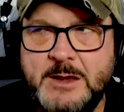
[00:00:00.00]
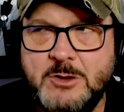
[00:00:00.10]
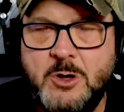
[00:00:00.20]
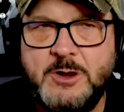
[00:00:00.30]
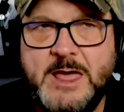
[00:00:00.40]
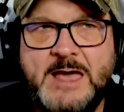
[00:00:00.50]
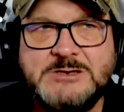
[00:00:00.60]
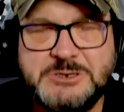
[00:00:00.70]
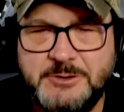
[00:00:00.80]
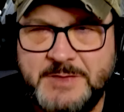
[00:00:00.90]
call to
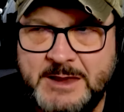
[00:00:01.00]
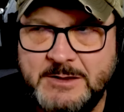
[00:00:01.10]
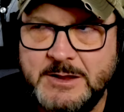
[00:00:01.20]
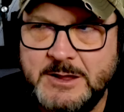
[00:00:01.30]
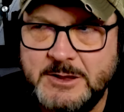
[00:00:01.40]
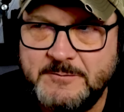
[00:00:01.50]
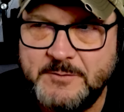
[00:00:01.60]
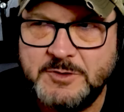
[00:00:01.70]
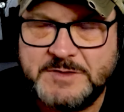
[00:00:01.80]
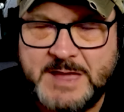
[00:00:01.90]
action or that
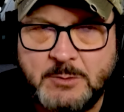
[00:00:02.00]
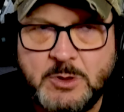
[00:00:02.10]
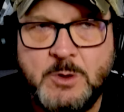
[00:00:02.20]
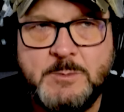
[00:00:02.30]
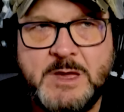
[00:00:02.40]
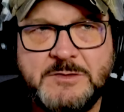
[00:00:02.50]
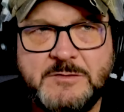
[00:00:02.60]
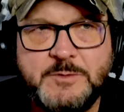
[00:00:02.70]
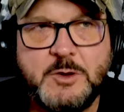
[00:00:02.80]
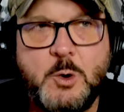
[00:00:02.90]
first outgoing
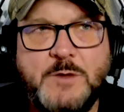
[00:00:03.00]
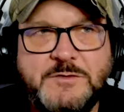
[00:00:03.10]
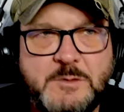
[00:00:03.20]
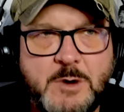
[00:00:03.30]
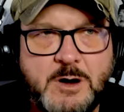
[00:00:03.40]
message, with a question